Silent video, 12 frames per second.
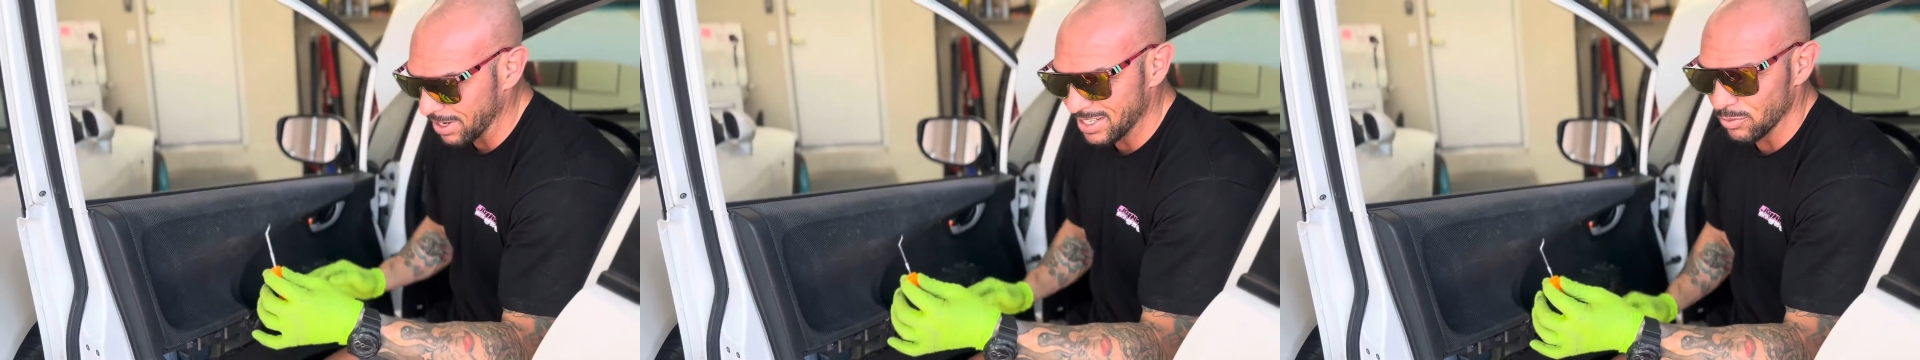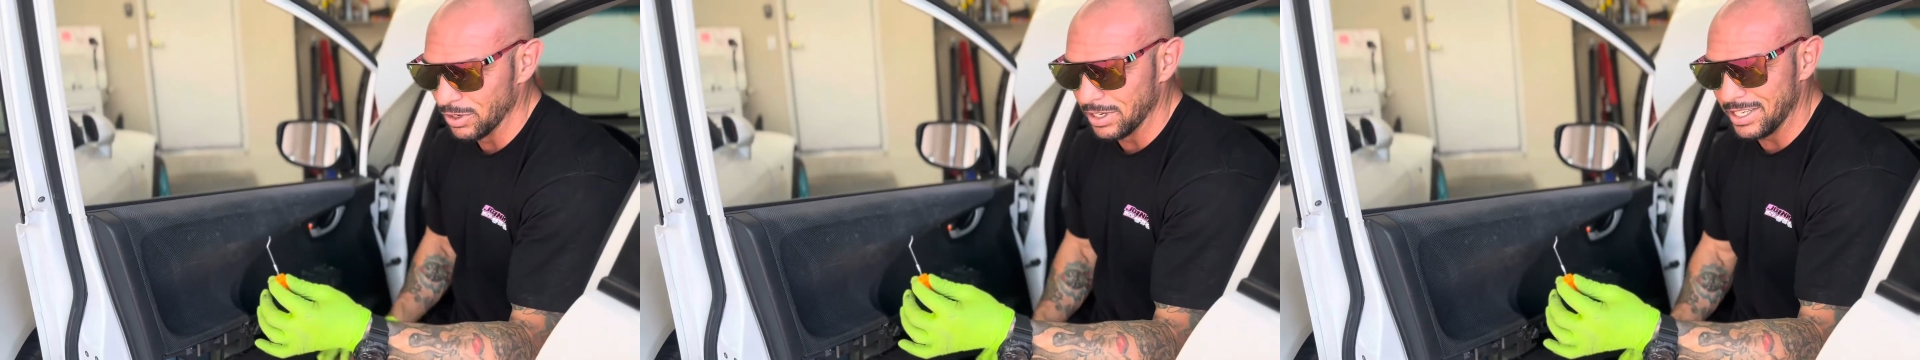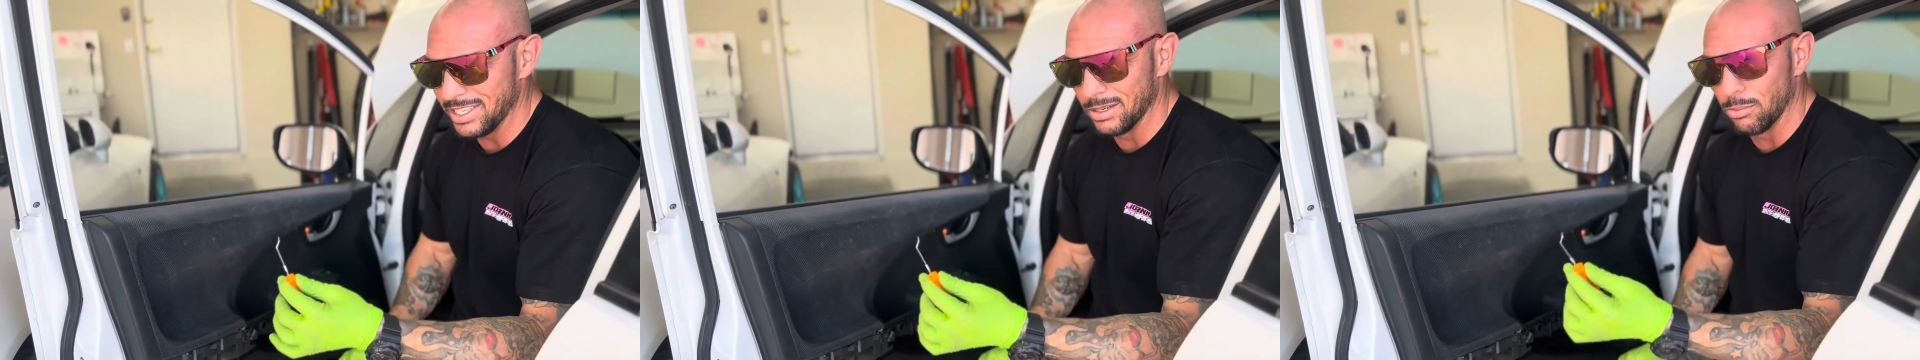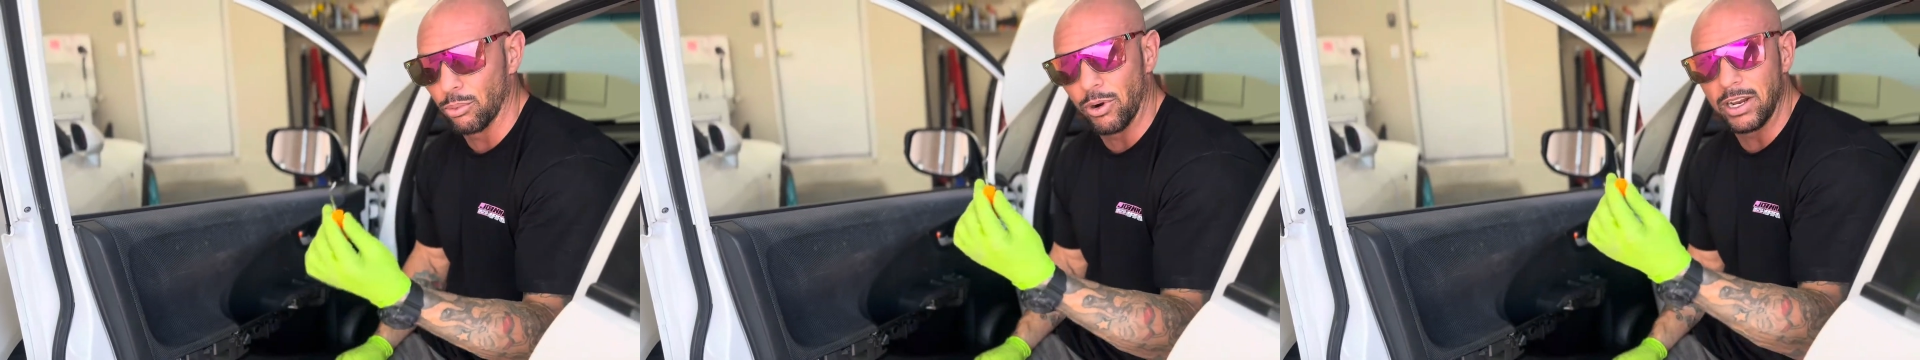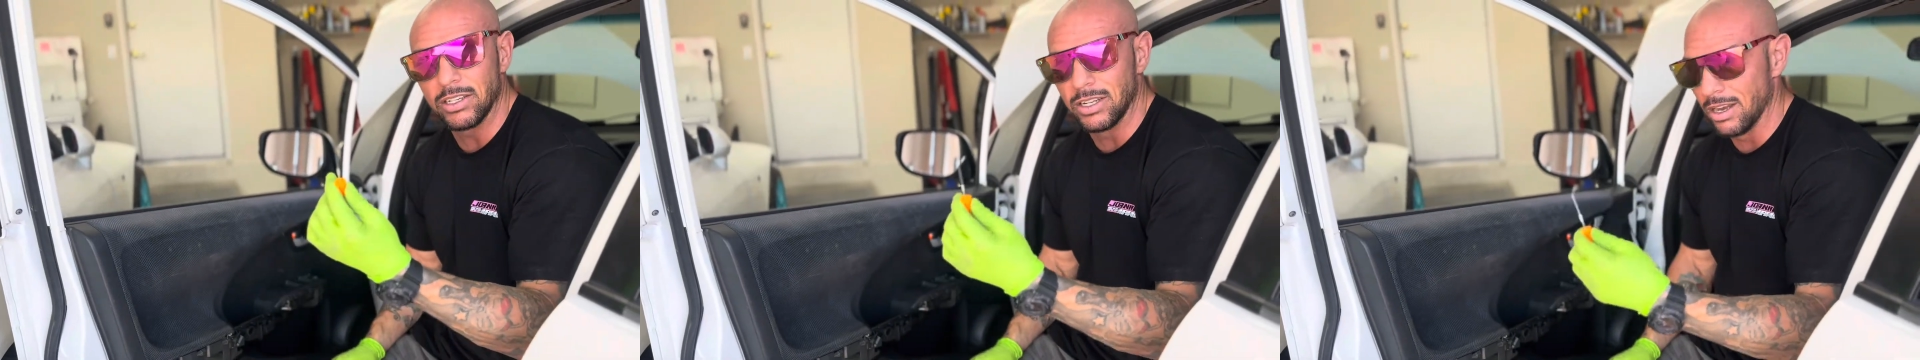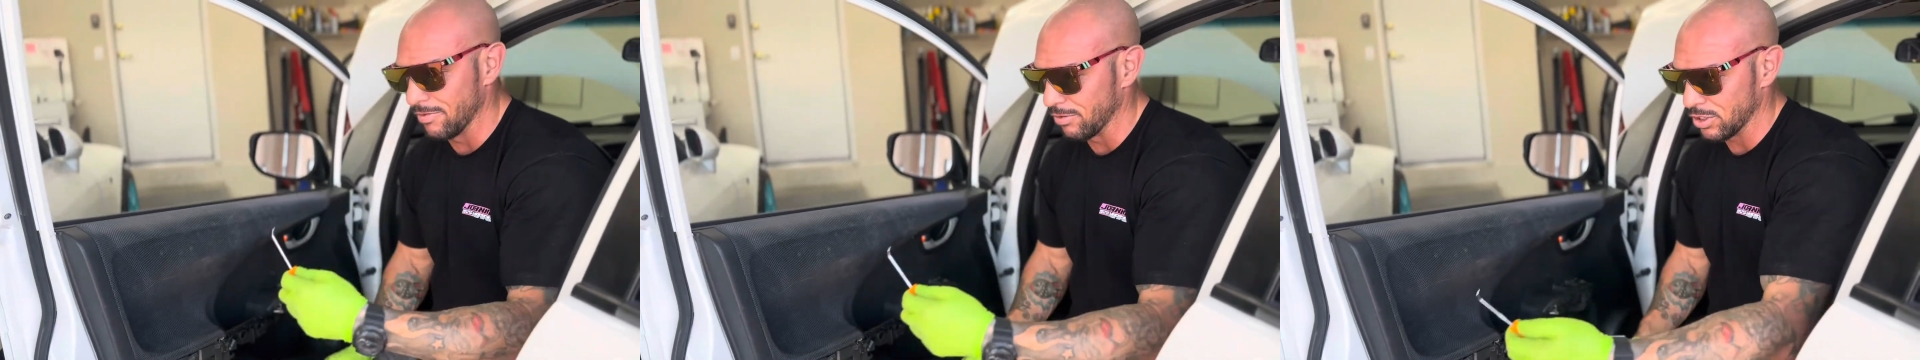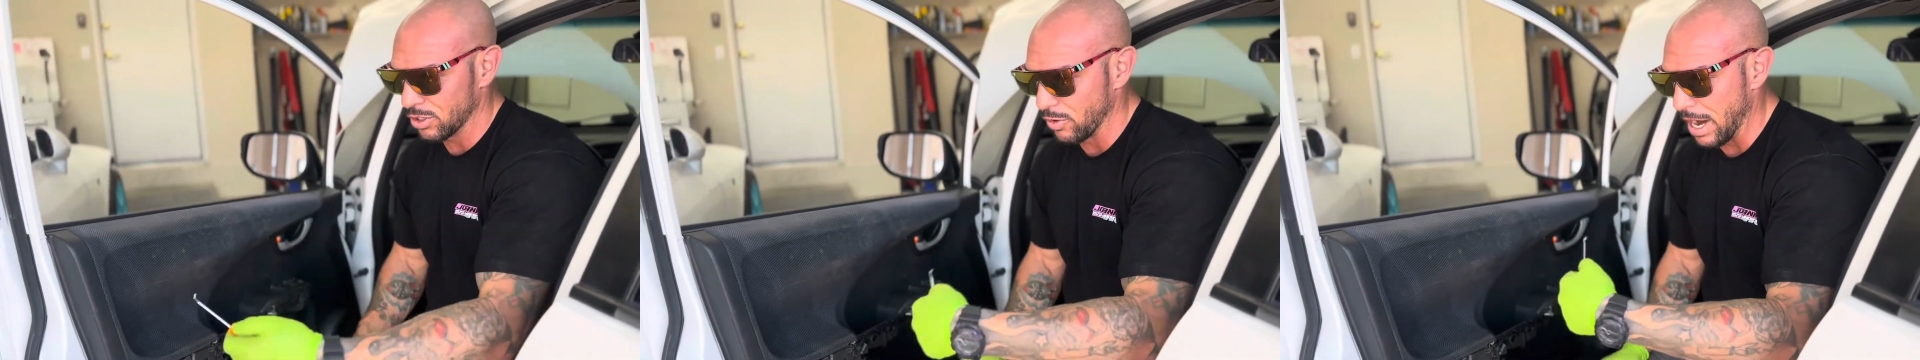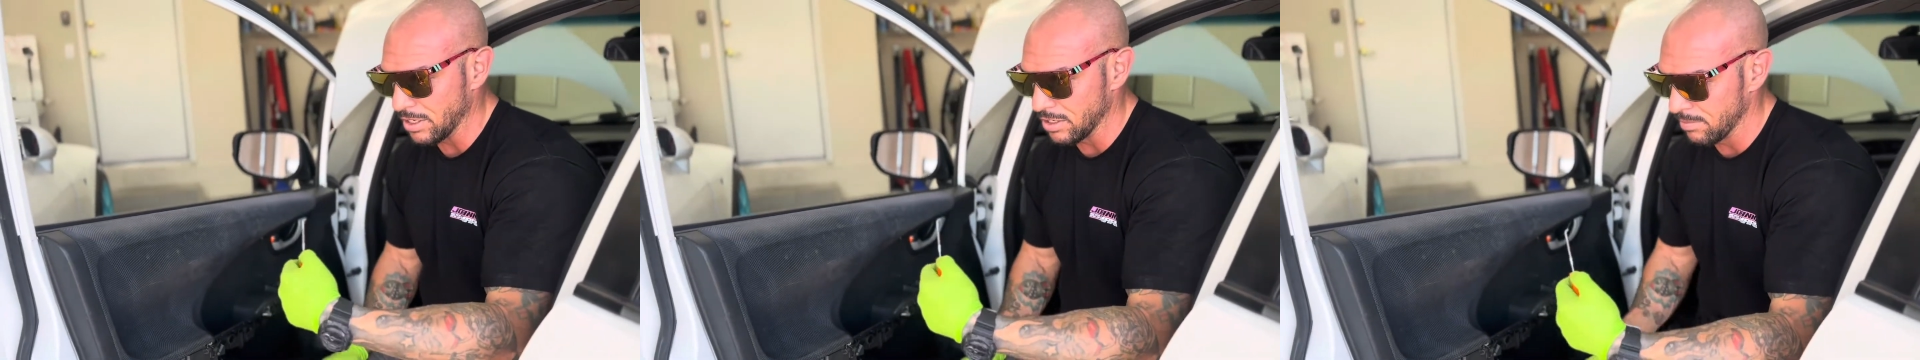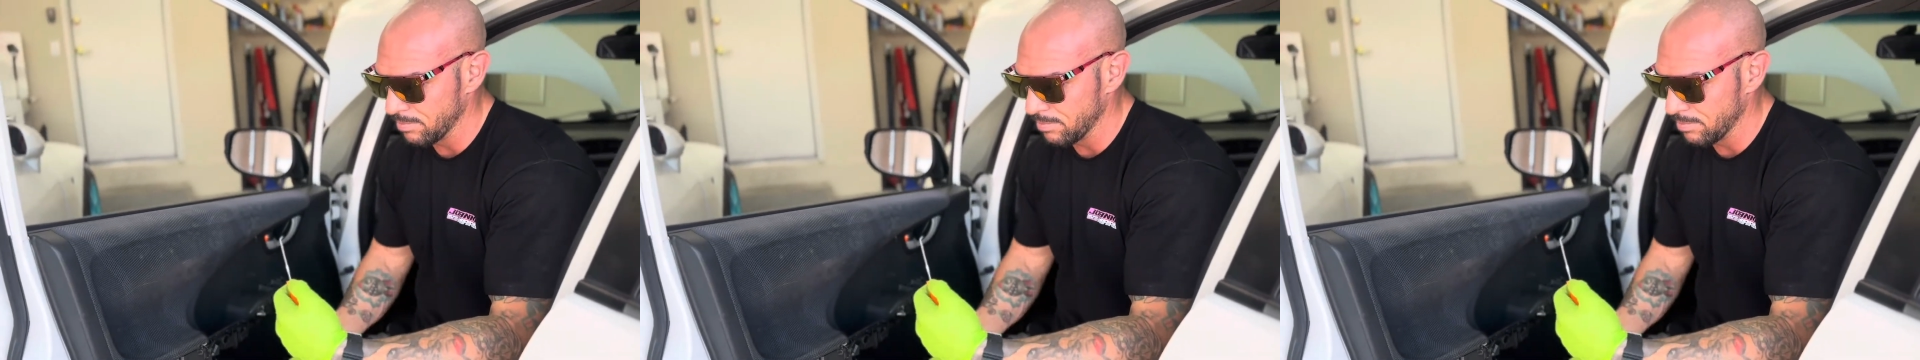it's really easy to break stuff or scratch